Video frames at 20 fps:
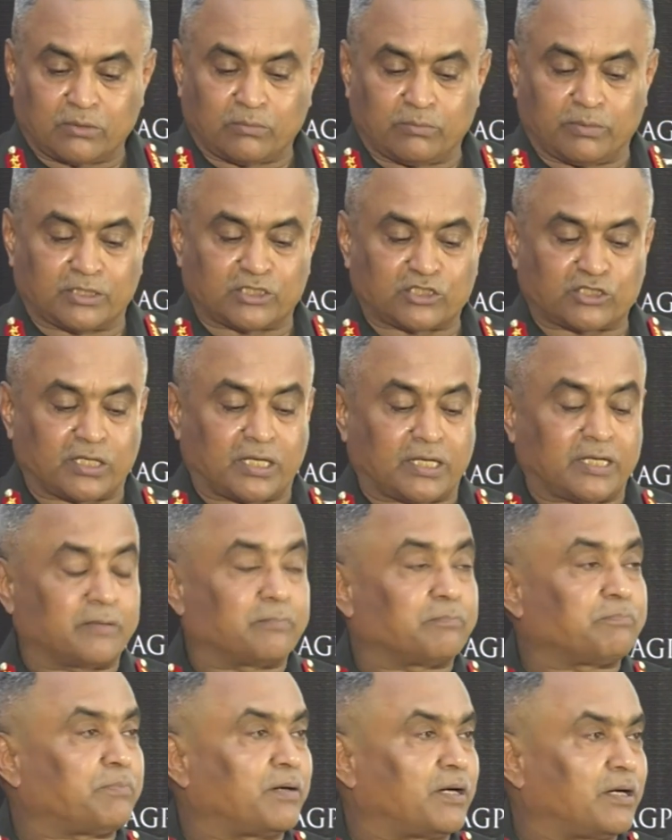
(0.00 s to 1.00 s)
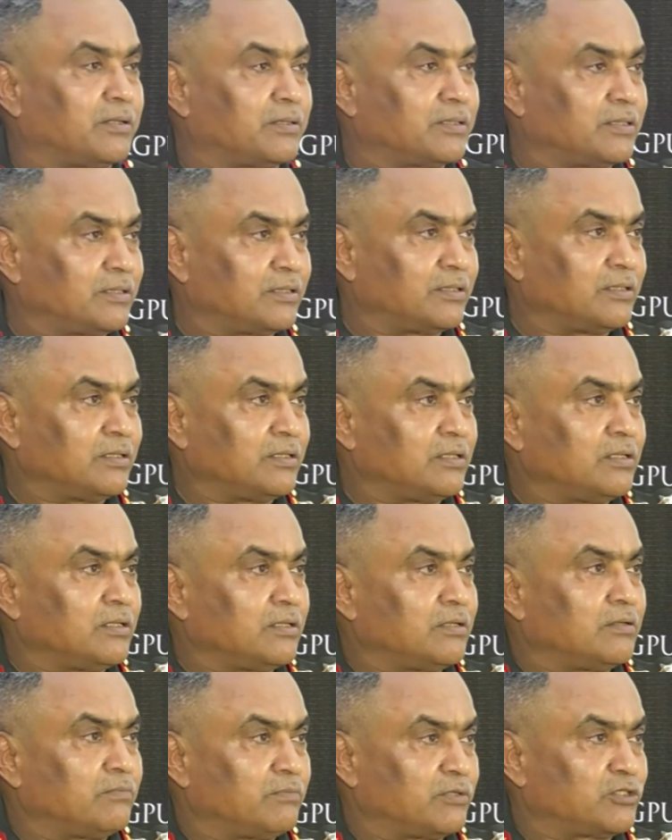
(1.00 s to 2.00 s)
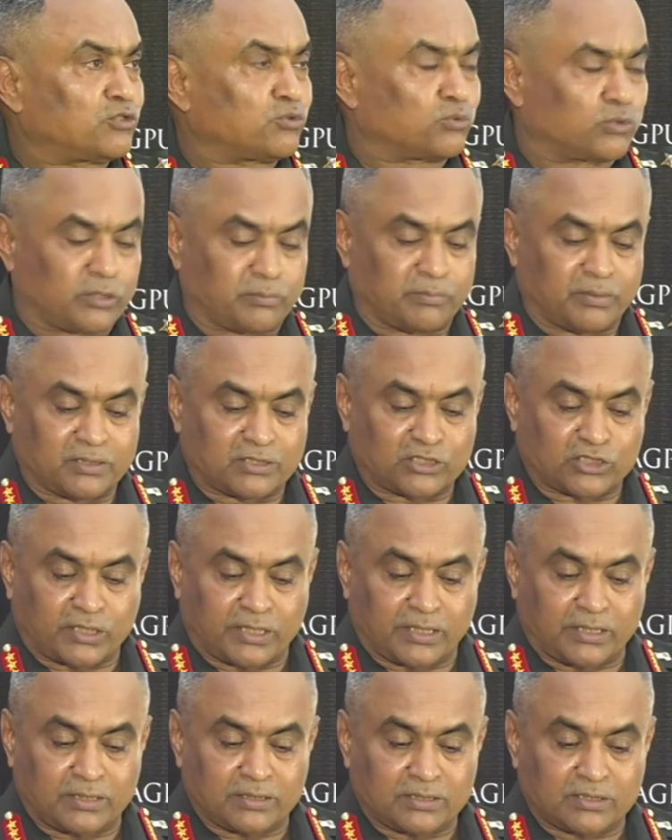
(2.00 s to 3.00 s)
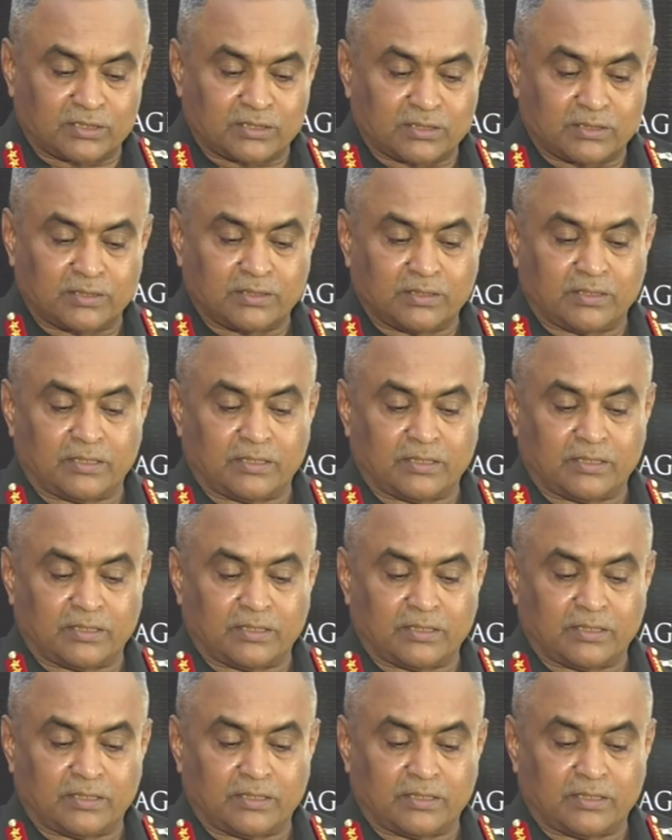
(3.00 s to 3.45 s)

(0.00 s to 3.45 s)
will stand empowered with suitable skills,